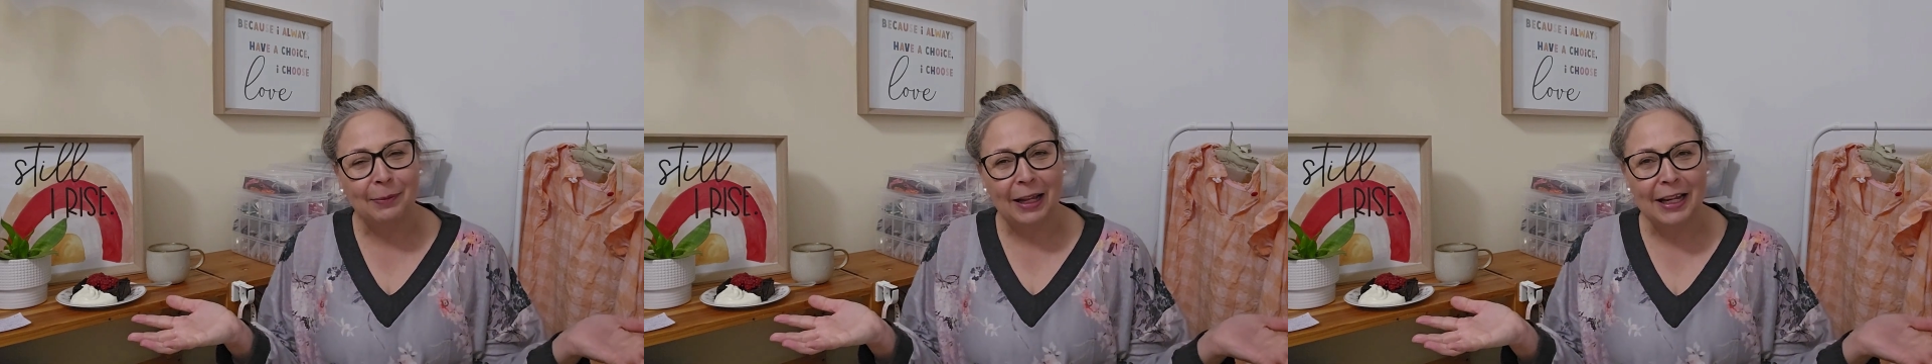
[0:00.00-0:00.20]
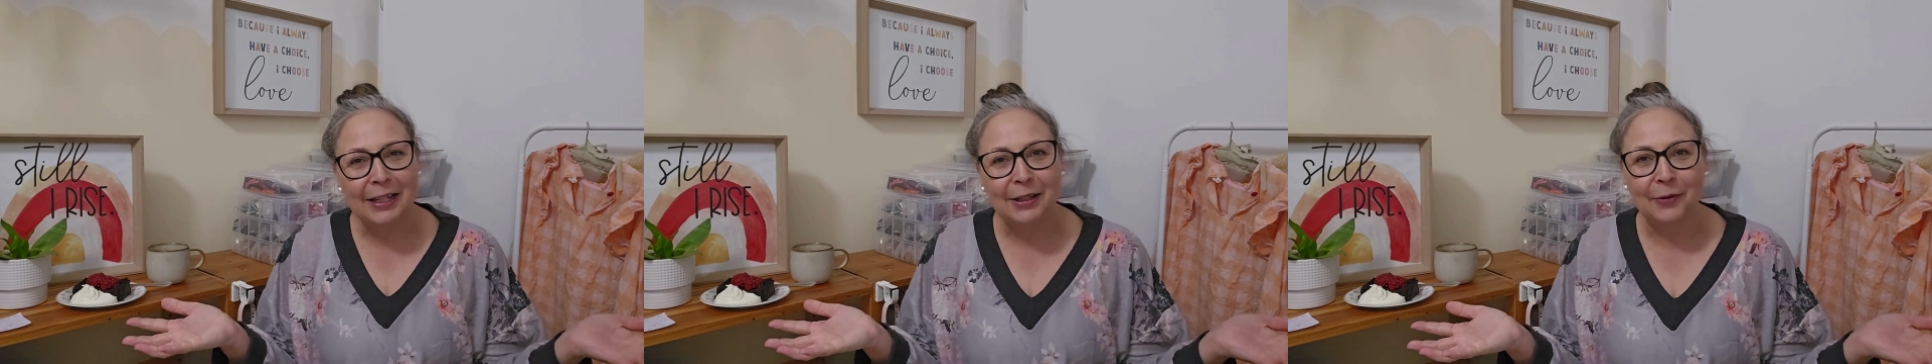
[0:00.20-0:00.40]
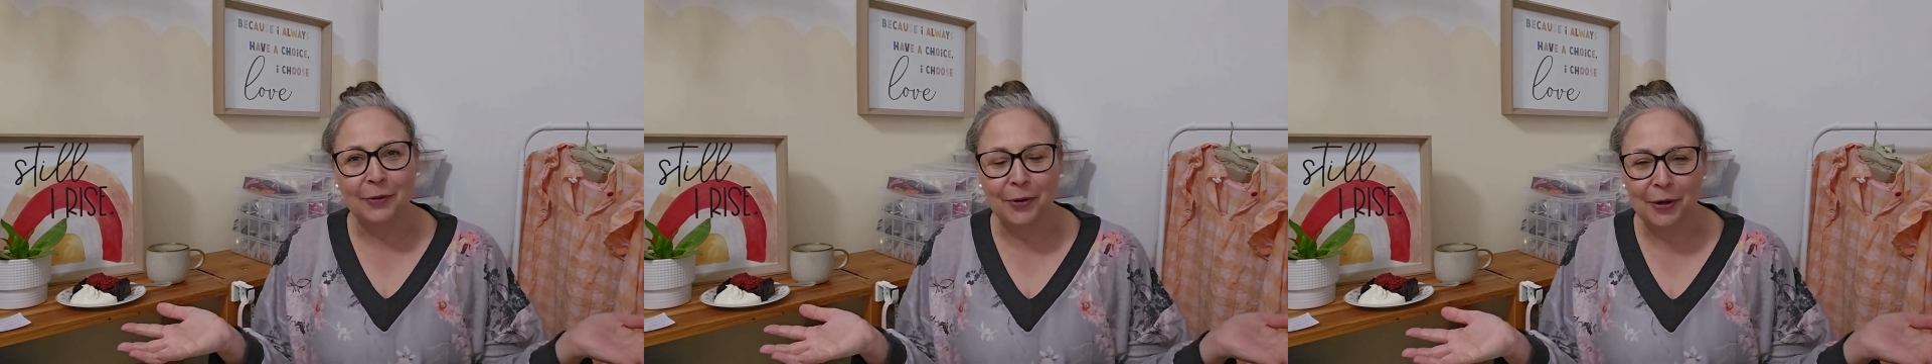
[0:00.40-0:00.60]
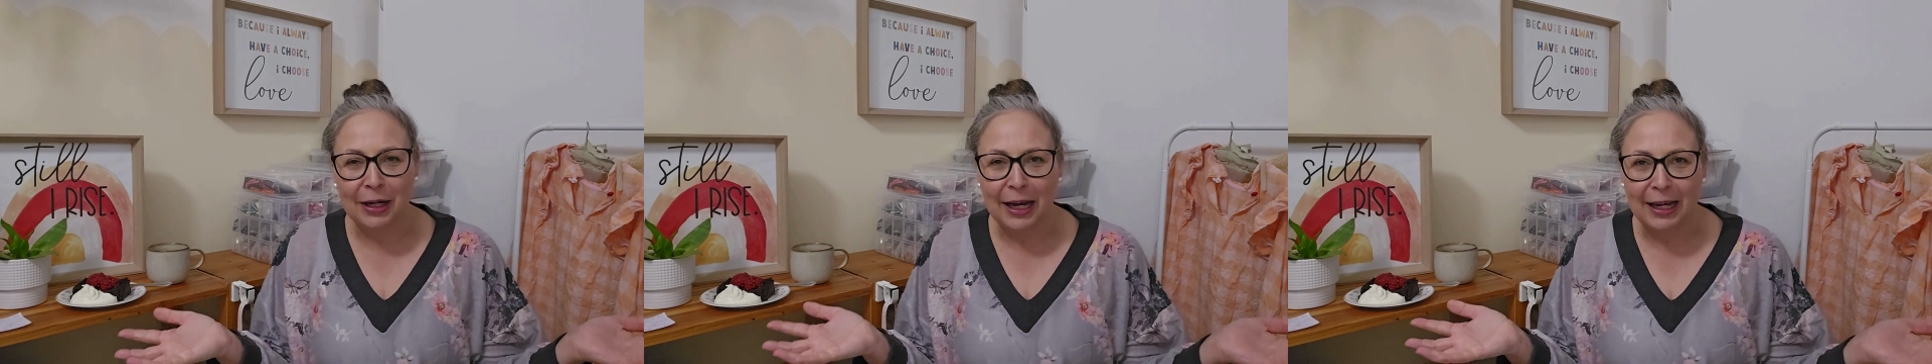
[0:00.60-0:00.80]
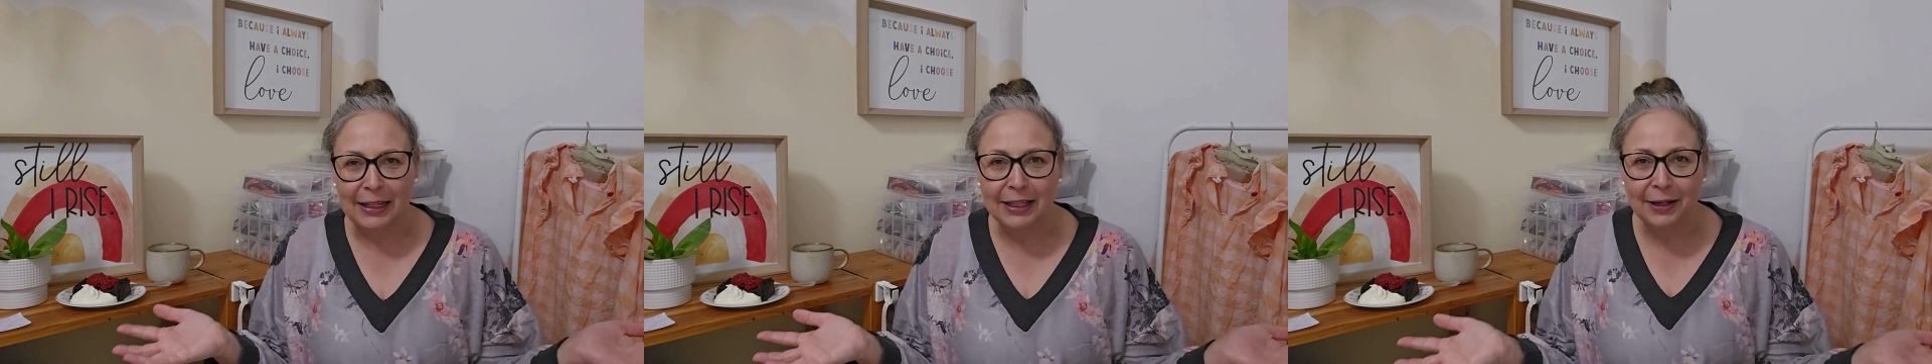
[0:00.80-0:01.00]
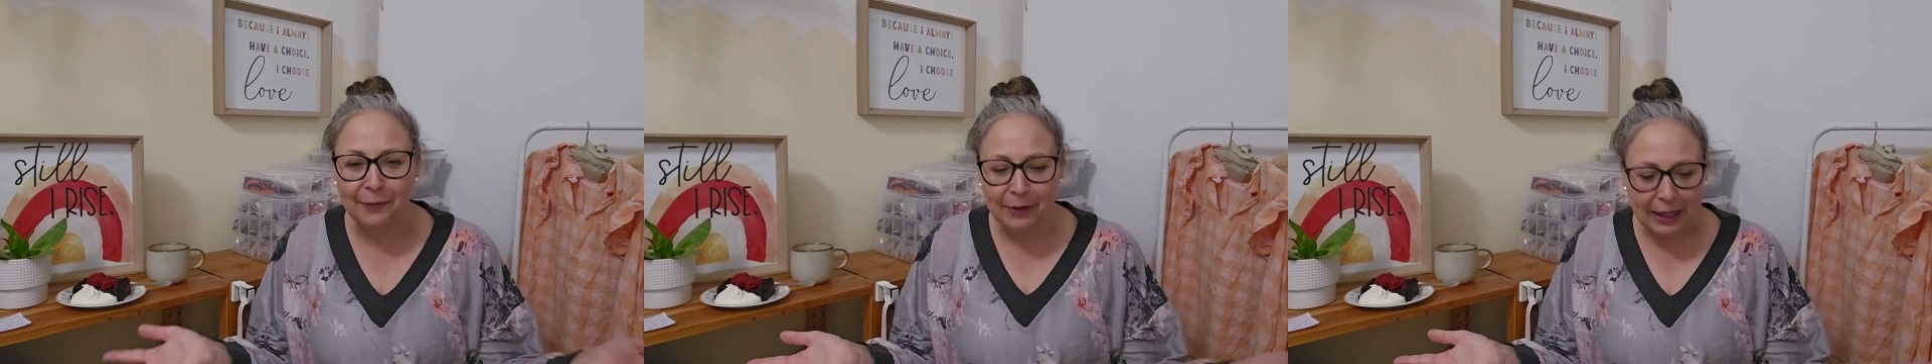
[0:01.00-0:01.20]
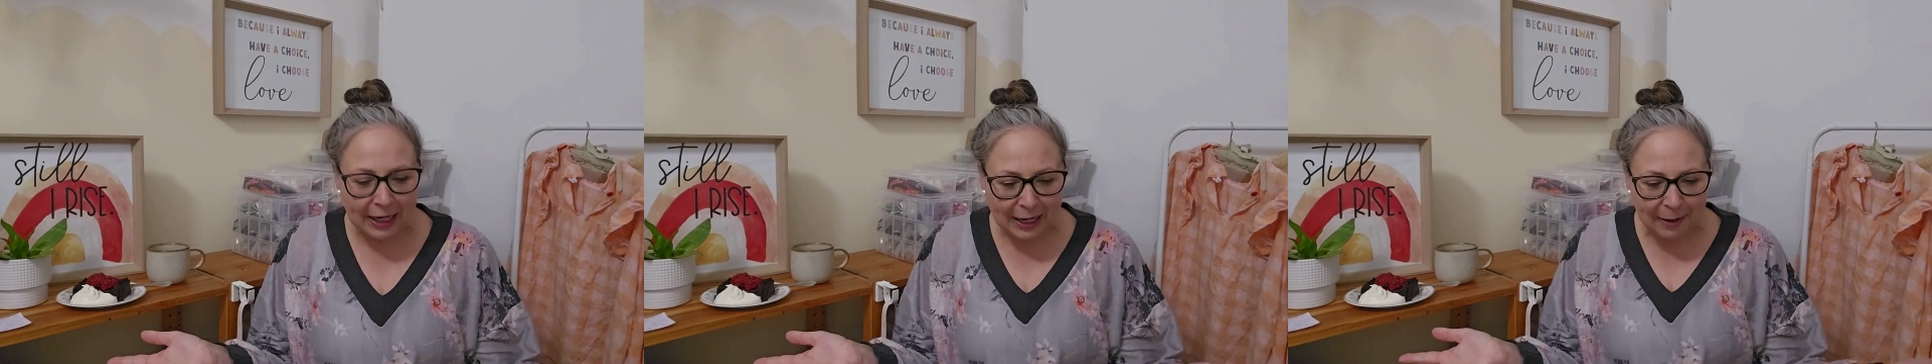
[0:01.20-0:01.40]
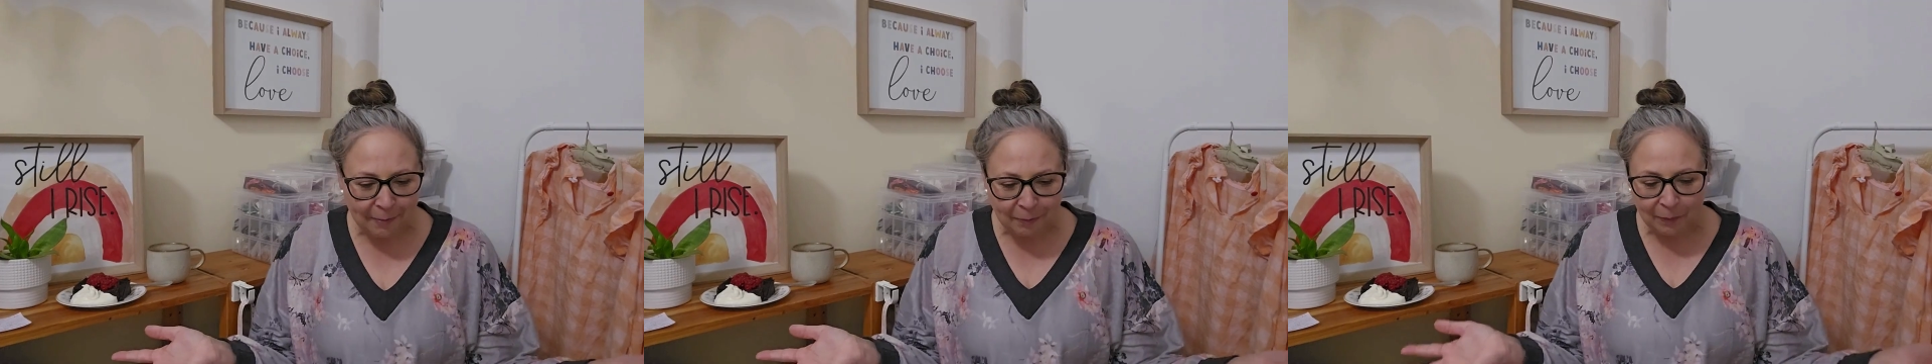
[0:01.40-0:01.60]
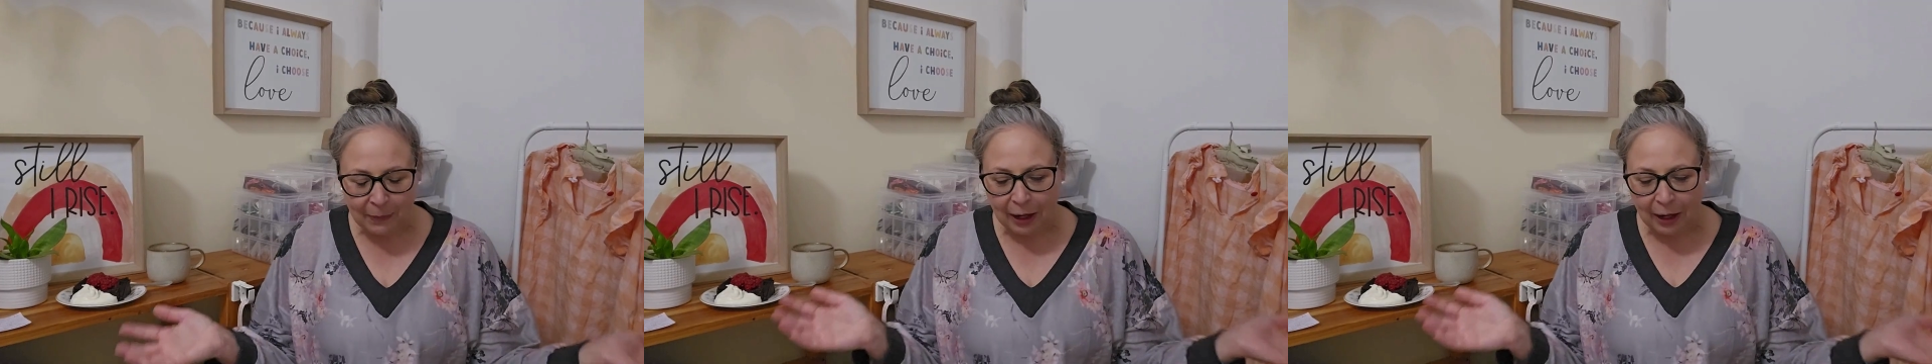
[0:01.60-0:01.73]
place of creativity